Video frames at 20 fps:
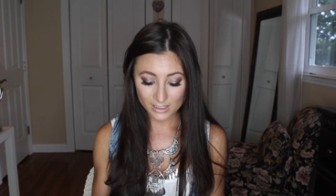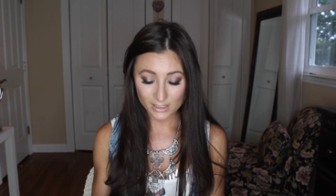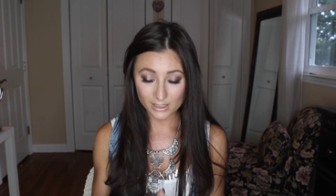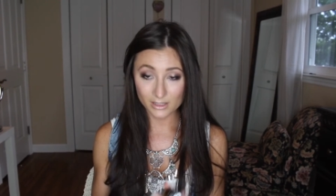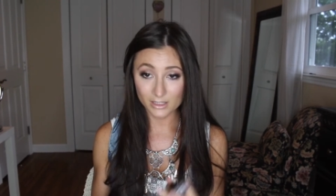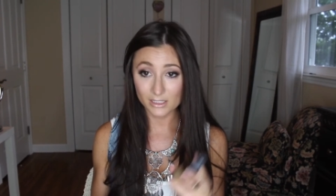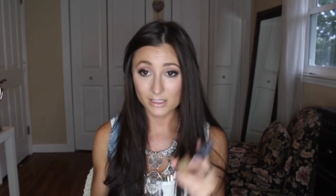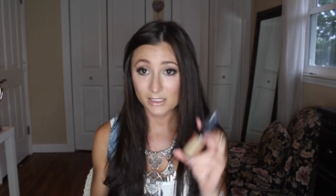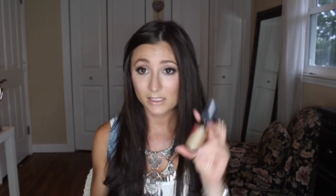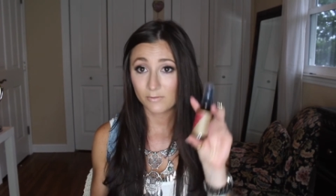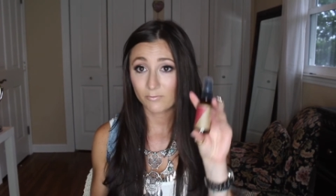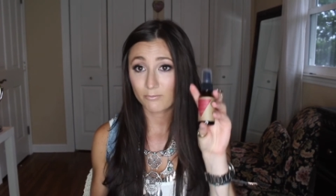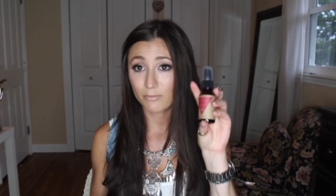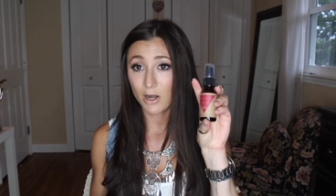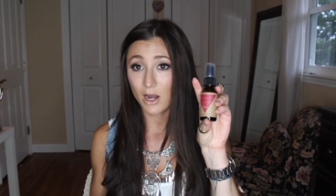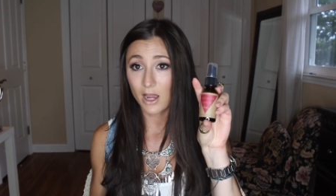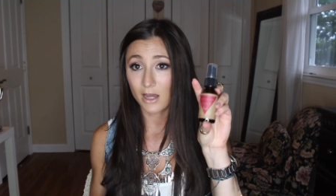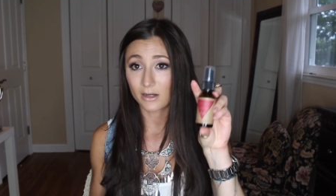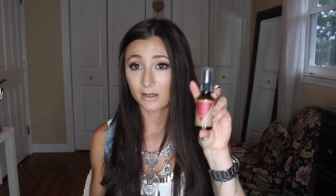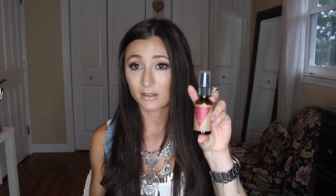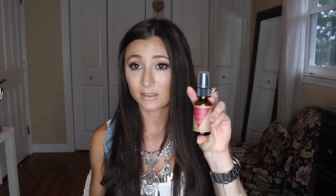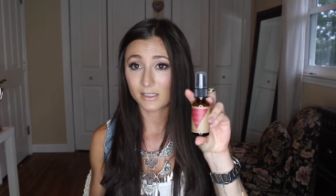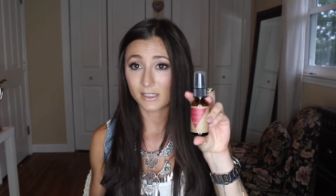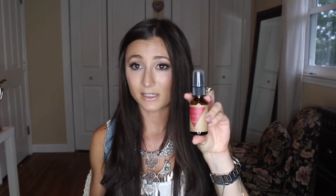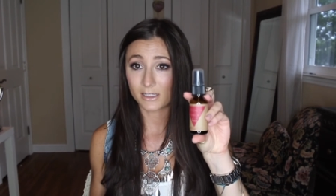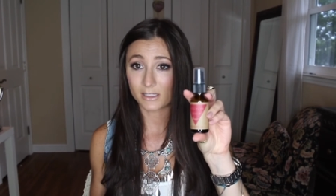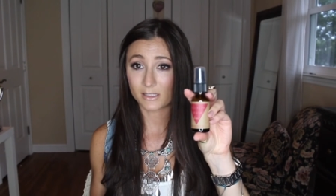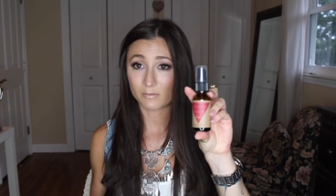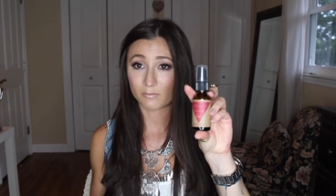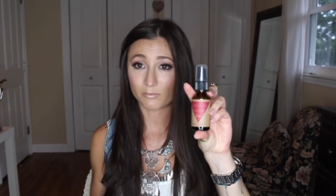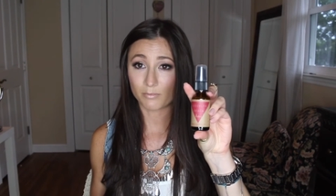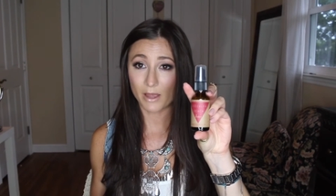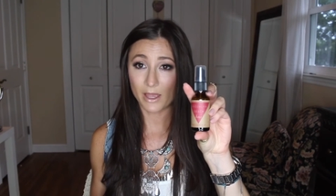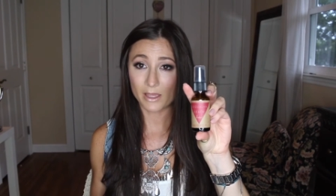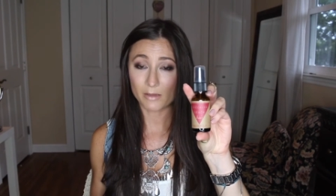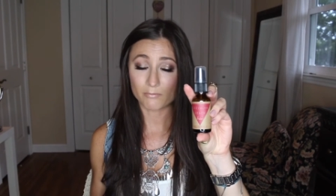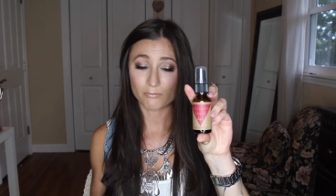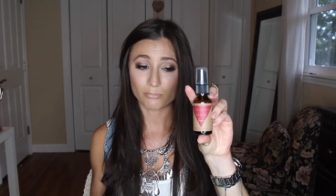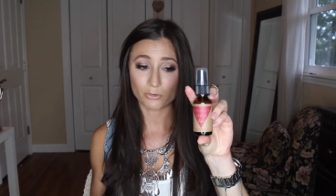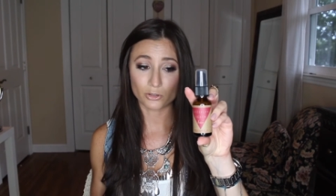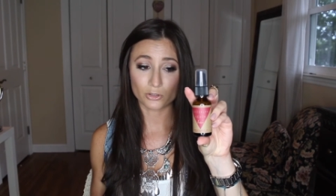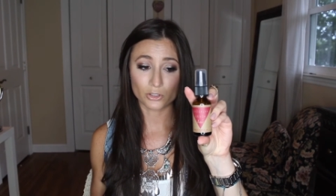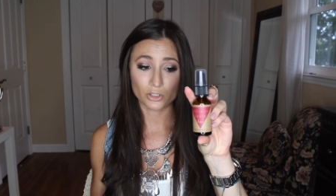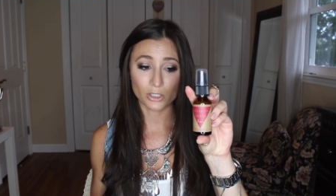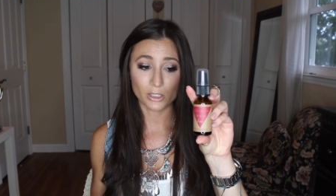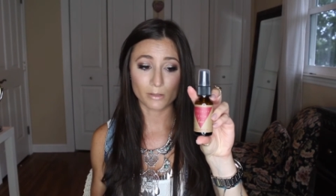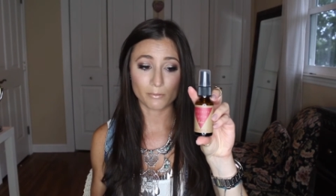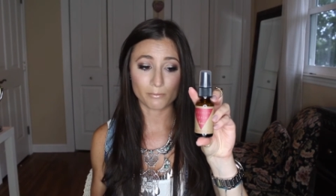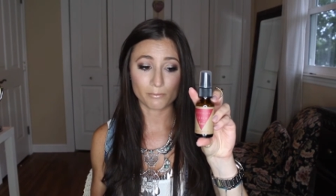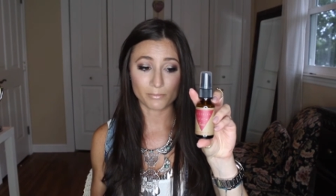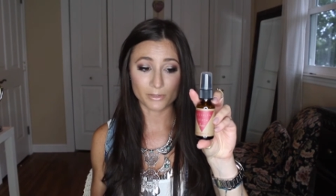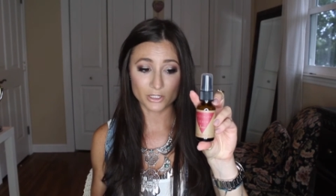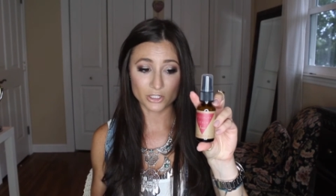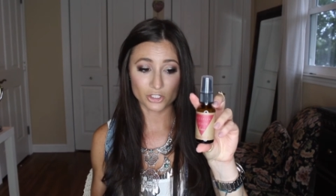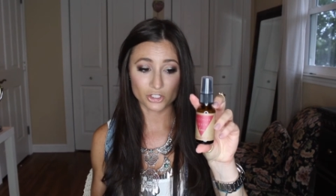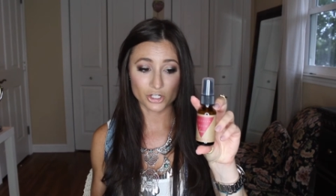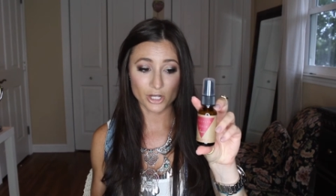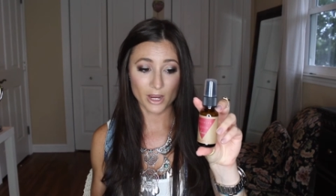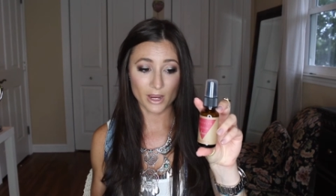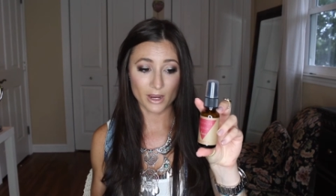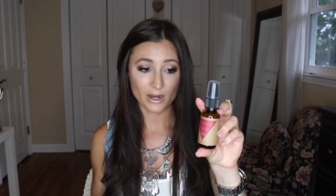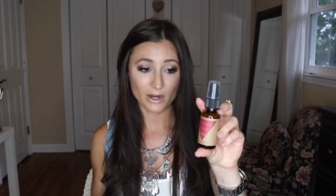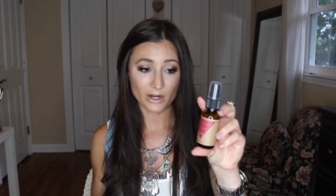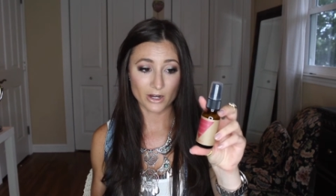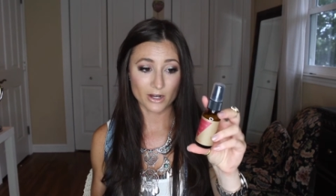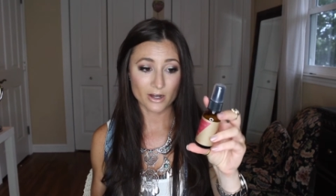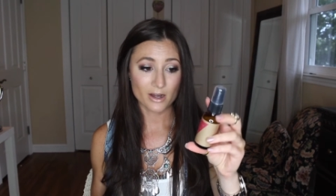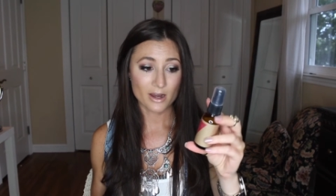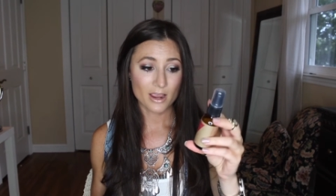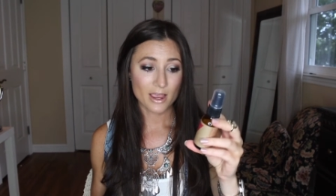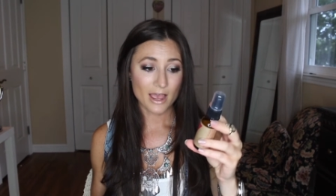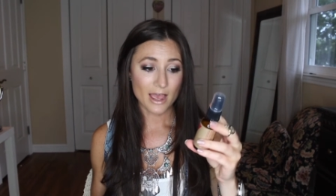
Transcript: this product is by Brooklyn Beach Hair,